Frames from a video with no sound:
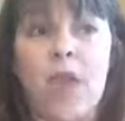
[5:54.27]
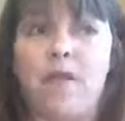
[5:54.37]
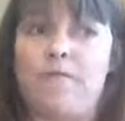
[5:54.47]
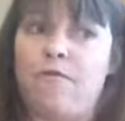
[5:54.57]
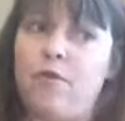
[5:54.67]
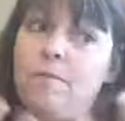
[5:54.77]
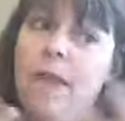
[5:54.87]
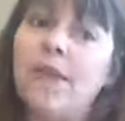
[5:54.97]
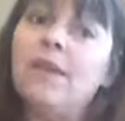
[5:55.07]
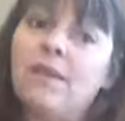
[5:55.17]
And for
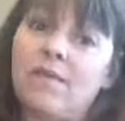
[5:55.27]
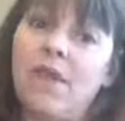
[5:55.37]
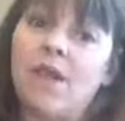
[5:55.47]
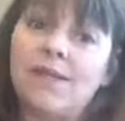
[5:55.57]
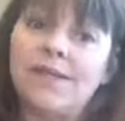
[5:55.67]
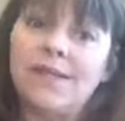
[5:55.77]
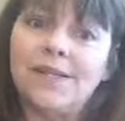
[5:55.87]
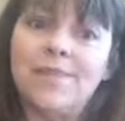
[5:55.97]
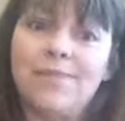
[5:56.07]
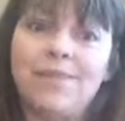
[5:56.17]
many of us,
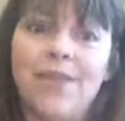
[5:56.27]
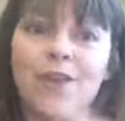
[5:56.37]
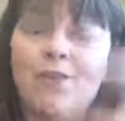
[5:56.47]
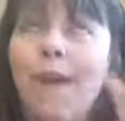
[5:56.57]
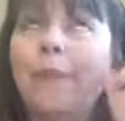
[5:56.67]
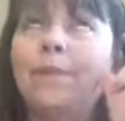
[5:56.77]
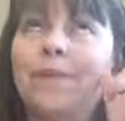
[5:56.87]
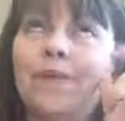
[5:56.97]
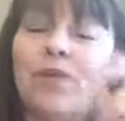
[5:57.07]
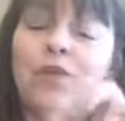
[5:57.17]
you
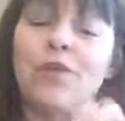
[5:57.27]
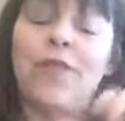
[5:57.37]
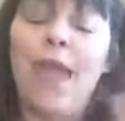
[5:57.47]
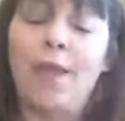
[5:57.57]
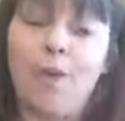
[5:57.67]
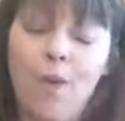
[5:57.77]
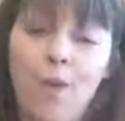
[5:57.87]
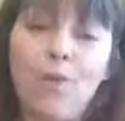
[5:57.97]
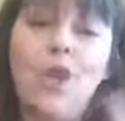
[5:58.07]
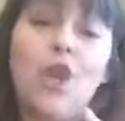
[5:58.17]
probably have heard that
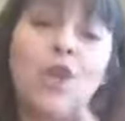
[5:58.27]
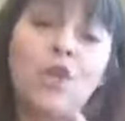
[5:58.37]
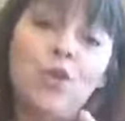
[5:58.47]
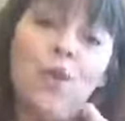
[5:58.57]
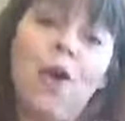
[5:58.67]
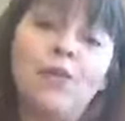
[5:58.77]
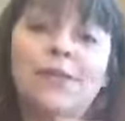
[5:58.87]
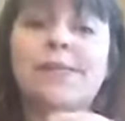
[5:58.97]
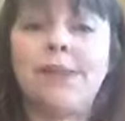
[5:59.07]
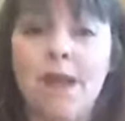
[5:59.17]
quote, you are the
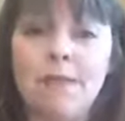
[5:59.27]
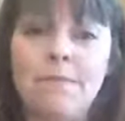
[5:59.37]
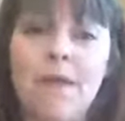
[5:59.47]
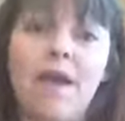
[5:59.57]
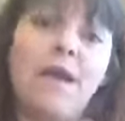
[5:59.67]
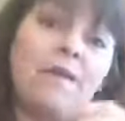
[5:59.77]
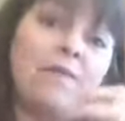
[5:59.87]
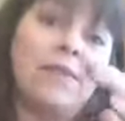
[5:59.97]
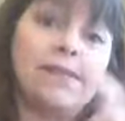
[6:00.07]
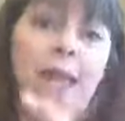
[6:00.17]
sum
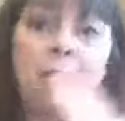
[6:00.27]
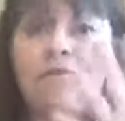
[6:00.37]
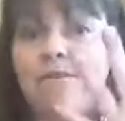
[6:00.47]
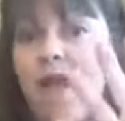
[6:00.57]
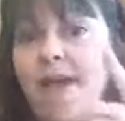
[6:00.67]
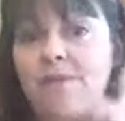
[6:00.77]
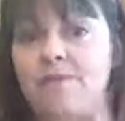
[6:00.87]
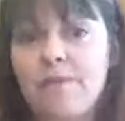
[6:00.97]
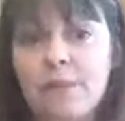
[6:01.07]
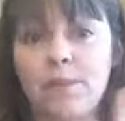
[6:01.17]
of the top five
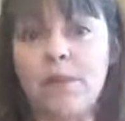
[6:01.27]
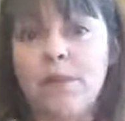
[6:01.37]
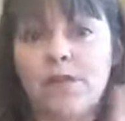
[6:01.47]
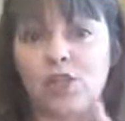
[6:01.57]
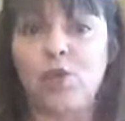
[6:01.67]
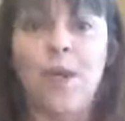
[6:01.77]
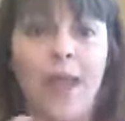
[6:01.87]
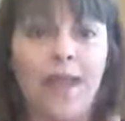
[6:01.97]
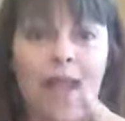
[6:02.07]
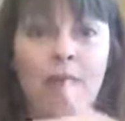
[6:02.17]
people that you
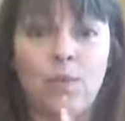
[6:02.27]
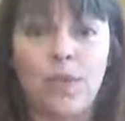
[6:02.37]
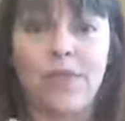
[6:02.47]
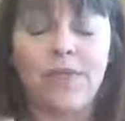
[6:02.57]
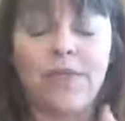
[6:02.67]
hang out with.